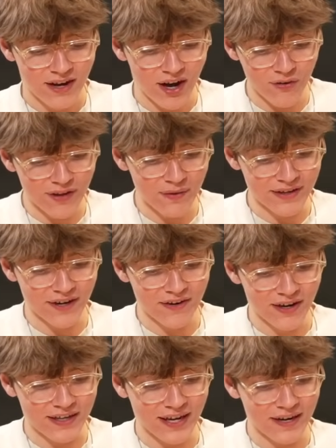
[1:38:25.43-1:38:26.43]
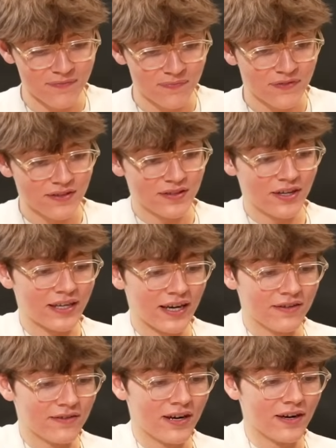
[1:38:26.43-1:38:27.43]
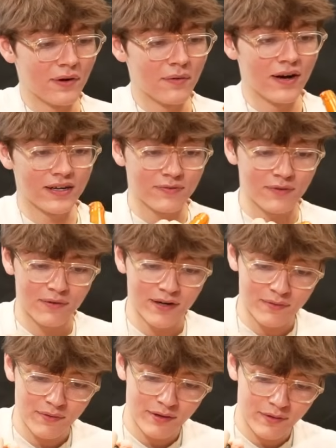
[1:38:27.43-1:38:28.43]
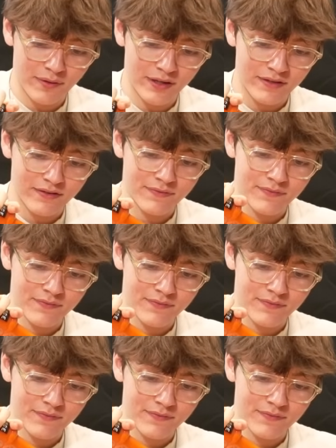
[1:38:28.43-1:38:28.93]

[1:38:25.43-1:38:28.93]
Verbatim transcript: oh, there we go. There okay. Go. Okay, right, we worked. We work, we work, we work.